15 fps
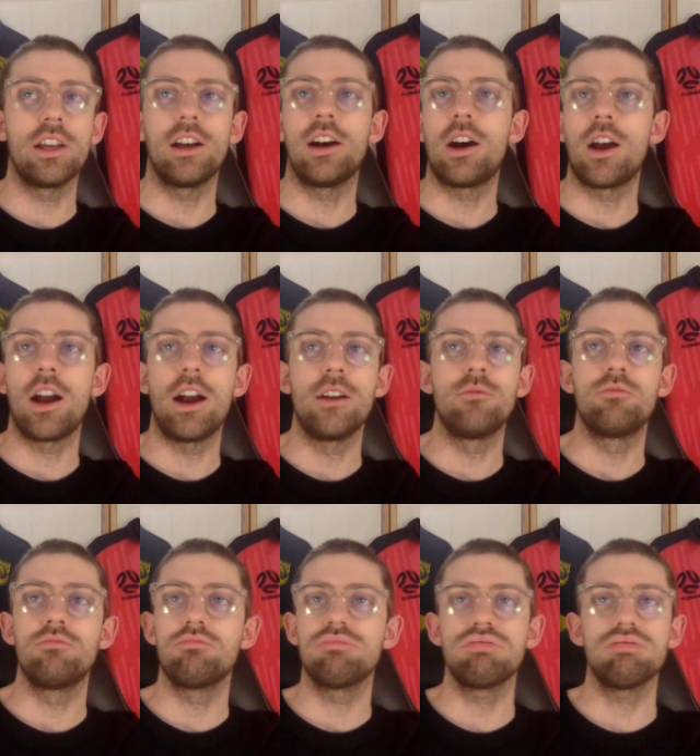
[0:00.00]
I
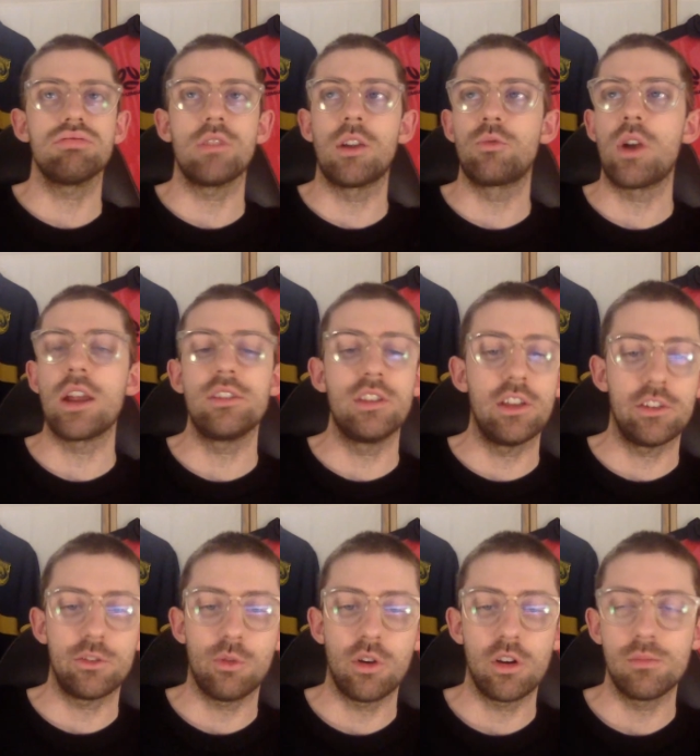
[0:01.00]
rate their
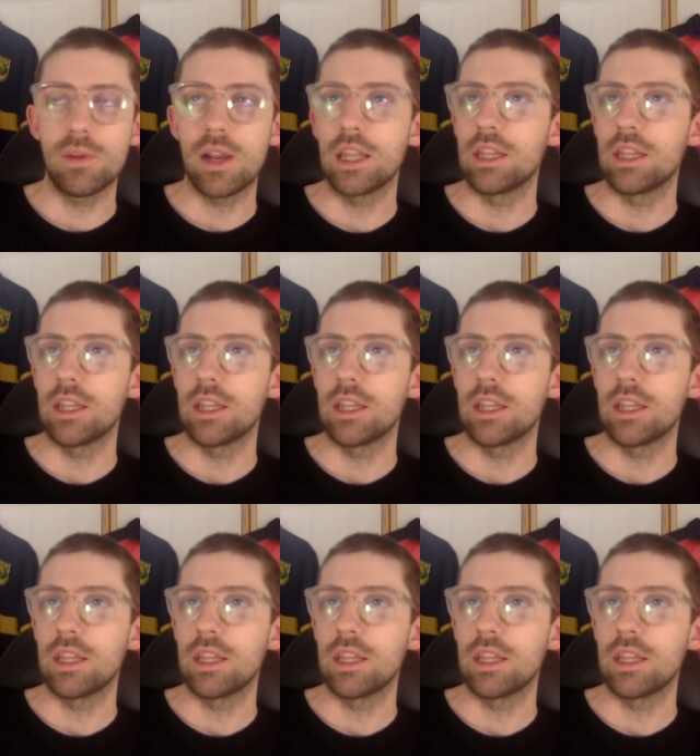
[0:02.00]
squad, man.